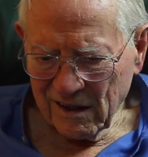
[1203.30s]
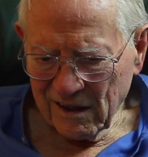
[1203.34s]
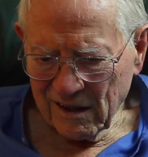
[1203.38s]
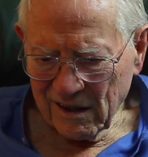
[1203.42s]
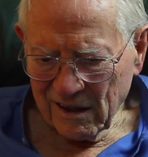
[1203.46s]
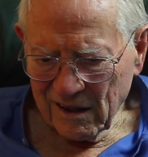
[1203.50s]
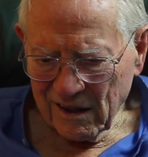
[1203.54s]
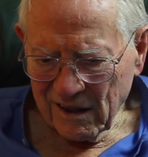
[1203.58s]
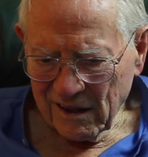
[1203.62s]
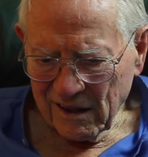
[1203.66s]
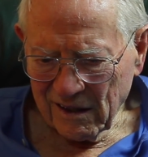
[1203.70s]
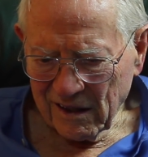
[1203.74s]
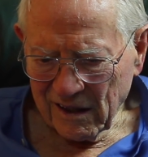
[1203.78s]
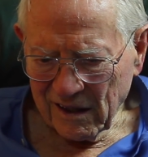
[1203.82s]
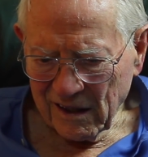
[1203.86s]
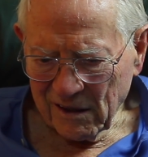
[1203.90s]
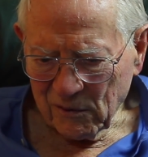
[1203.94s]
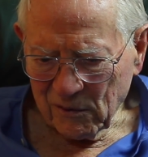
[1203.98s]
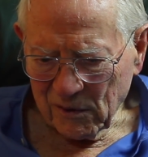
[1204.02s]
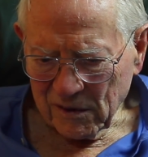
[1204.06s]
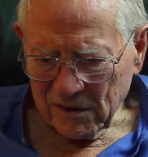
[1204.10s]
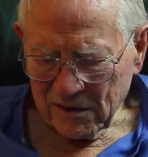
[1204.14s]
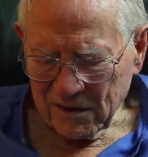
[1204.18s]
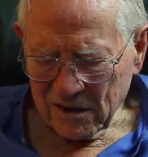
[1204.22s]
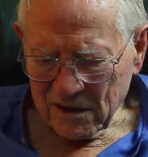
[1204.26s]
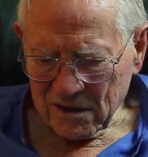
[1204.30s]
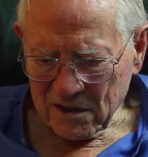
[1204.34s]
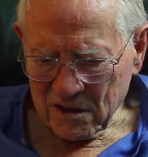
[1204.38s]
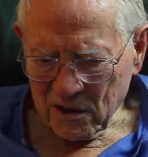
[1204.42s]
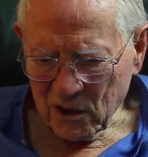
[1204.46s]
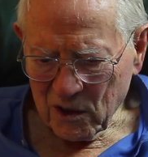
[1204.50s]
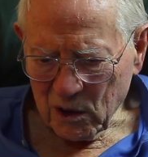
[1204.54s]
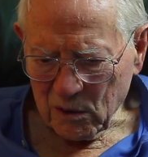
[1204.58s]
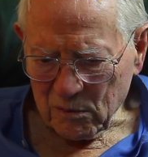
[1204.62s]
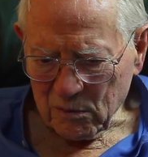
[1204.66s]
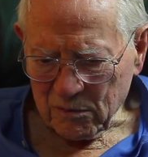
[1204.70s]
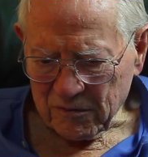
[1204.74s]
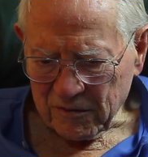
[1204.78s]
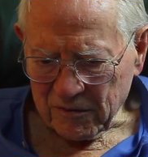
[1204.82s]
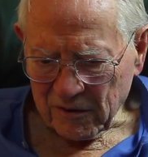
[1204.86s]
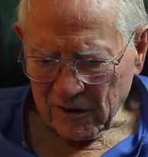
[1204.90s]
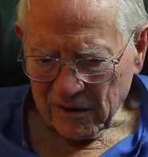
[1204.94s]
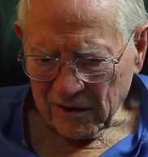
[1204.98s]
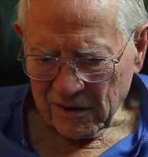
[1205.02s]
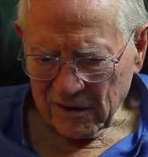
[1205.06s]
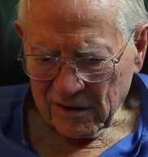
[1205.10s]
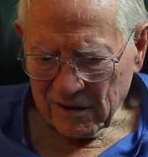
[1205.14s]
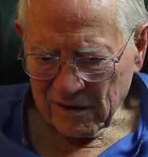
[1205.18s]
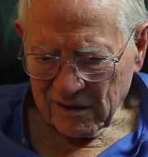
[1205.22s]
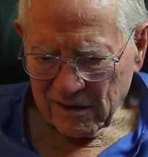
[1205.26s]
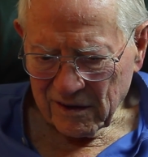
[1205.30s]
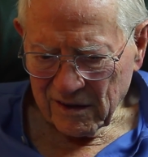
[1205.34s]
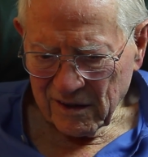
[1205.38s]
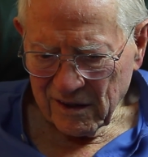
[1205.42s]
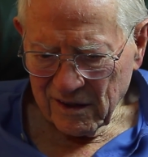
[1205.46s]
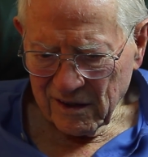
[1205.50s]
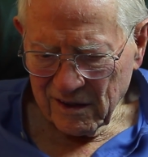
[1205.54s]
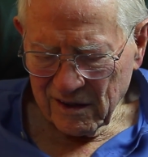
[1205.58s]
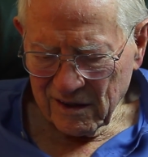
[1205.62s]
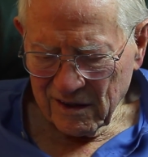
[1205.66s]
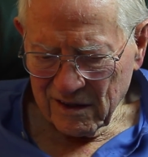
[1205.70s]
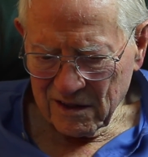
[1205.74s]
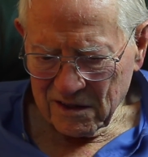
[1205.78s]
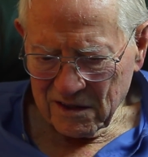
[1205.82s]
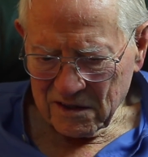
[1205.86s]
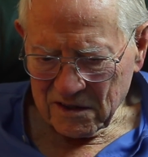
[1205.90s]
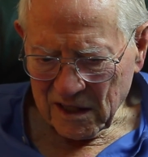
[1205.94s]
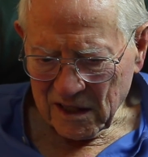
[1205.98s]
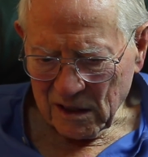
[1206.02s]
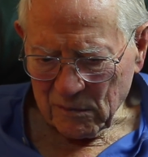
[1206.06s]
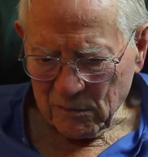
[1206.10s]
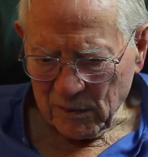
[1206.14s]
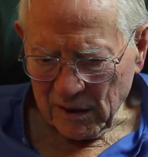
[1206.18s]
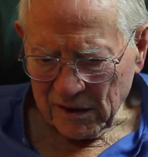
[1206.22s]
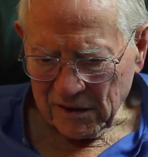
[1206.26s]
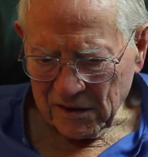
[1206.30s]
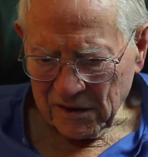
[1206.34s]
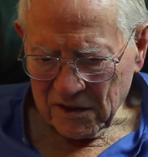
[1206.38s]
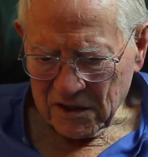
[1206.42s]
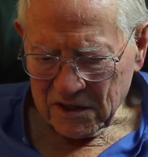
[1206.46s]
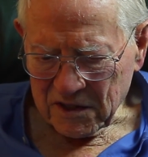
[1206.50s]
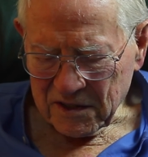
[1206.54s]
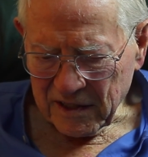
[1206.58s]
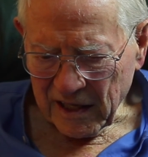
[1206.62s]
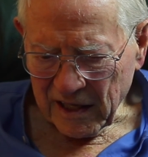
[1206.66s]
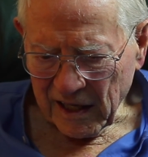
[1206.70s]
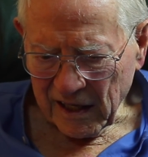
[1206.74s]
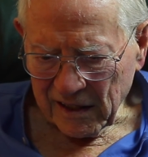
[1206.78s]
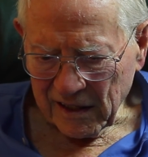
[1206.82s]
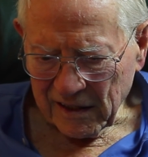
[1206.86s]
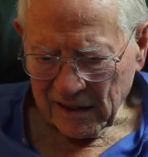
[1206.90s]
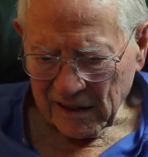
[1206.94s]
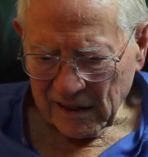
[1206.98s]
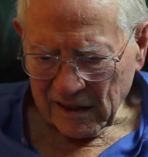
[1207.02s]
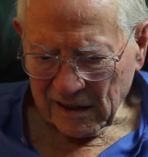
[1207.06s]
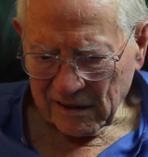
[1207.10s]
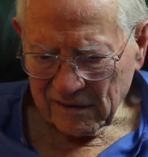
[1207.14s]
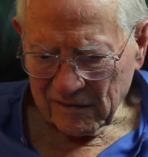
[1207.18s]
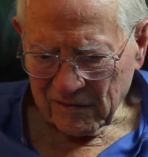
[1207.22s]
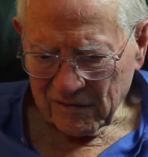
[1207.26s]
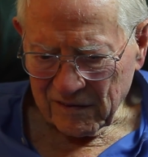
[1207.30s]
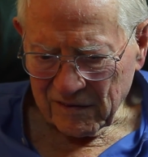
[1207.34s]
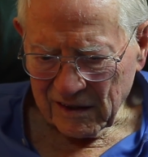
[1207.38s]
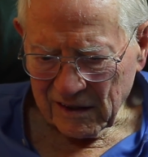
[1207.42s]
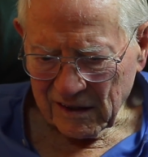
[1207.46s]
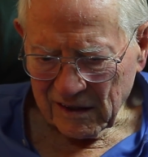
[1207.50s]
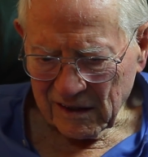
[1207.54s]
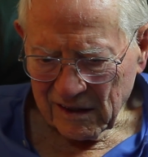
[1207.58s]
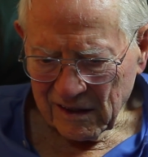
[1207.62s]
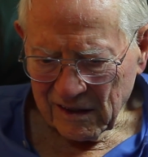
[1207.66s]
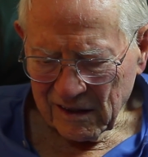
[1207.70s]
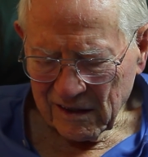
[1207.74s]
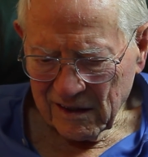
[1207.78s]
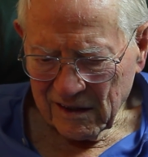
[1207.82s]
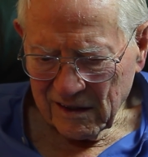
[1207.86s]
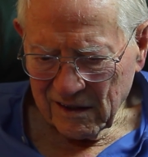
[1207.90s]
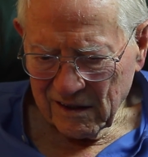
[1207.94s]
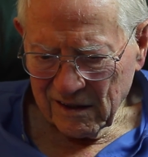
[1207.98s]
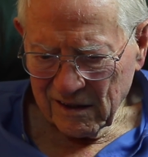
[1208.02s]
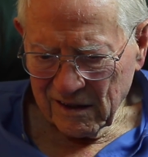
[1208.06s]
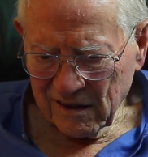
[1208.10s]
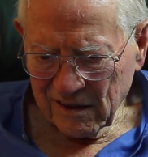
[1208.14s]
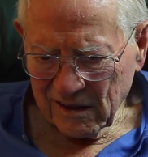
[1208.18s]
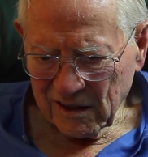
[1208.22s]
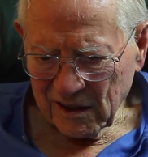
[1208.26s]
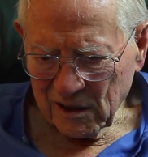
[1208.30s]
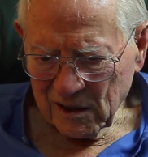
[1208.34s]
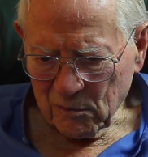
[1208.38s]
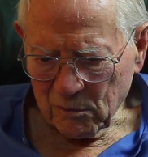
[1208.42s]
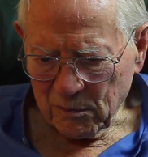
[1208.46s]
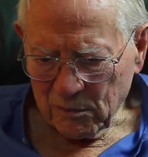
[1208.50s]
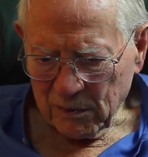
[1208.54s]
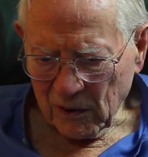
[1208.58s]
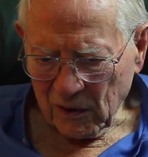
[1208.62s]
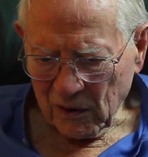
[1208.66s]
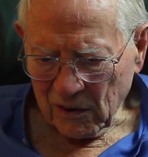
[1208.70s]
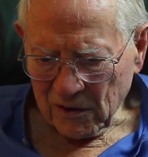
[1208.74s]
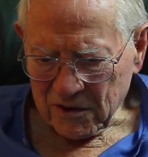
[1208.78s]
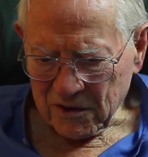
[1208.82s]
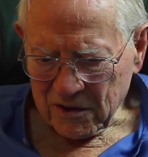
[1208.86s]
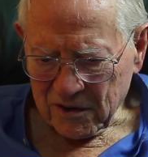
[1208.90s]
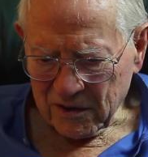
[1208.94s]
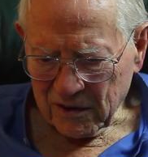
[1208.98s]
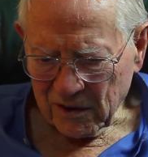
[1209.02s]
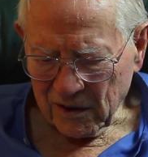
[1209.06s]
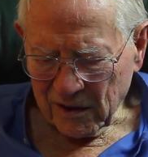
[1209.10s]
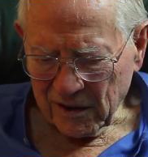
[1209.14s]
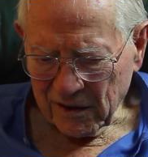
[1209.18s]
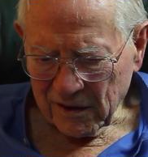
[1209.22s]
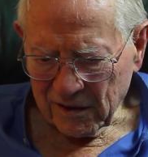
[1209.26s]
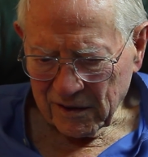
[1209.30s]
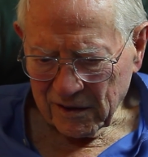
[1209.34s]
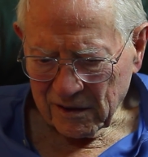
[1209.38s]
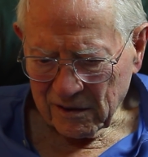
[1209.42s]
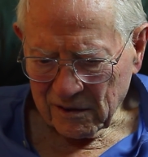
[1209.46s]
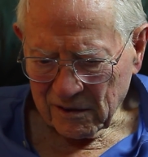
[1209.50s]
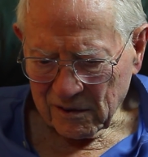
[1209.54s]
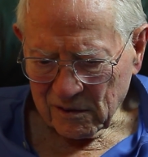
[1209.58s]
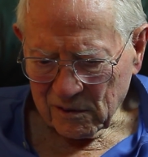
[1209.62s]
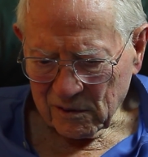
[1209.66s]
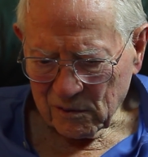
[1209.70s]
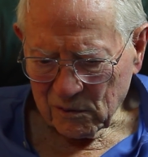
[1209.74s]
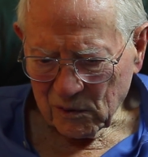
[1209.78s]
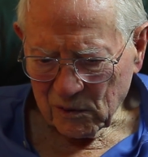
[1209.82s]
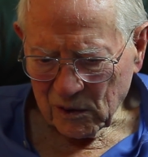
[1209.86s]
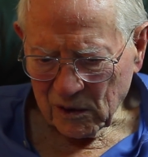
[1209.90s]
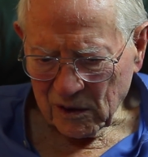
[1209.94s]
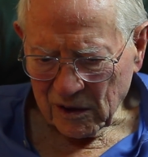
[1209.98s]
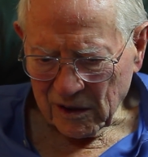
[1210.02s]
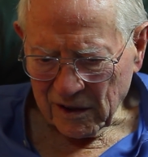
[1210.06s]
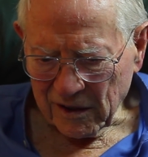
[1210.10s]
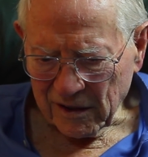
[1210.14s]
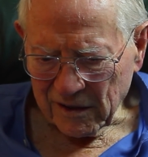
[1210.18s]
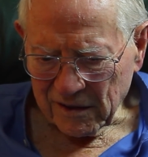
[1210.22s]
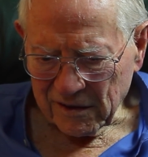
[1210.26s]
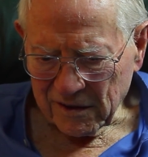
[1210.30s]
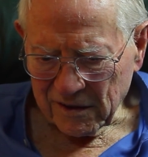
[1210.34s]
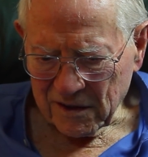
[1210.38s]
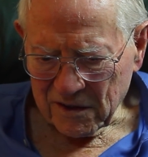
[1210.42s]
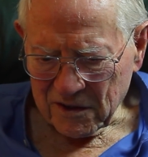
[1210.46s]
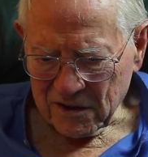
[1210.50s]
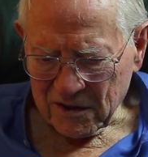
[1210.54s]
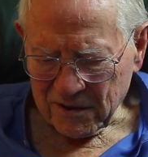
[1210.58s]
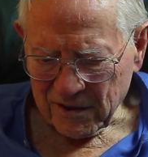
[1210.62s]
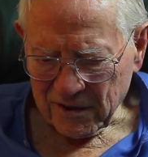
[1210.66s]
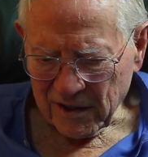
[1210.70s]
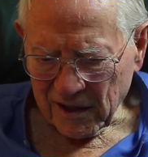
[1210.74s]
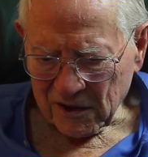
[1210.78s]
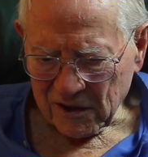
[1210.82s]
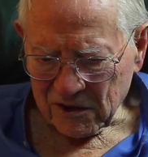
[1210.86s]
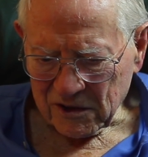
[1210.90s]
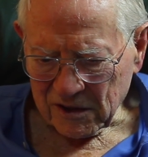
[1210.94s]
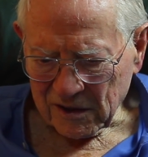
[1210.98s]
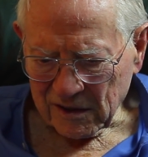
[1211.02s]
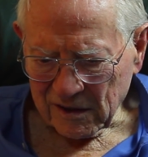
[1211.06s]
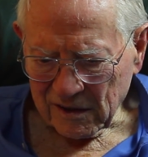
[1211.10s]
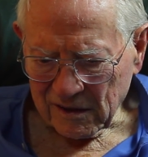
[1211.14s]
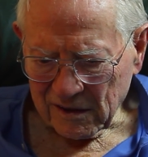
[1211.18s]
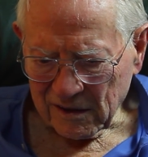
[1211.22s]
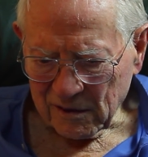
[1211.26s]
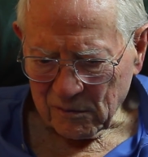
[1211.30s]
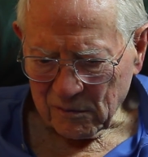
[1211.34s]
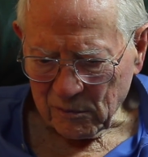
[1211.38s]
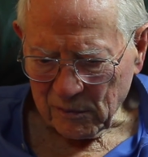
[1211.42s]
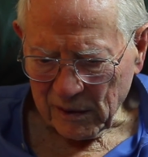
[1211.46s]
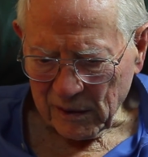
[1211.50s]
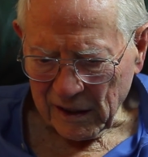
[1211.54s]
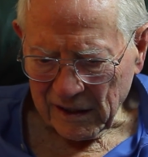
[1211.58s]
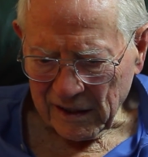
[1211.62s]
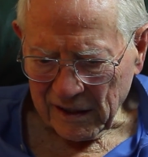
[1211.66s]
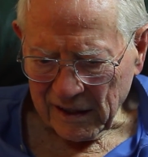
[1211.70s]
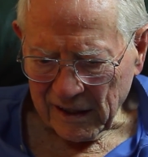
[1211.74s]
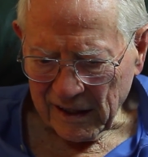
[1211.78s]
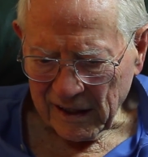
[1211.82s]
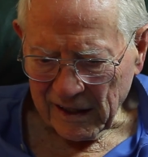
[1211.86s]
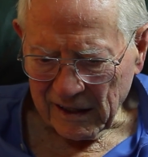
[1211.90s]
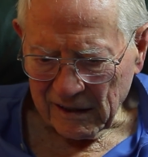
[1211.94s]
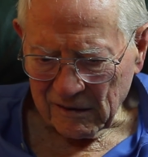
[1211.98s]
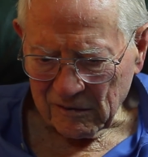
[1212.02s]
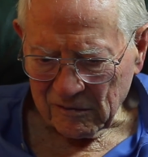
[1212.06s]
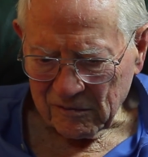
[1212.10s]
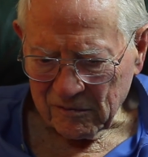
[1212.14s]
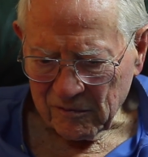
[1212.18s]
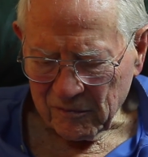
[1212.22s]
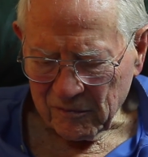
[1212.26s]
I would just hope for some understanding of the impulse toward war and destruction that men have.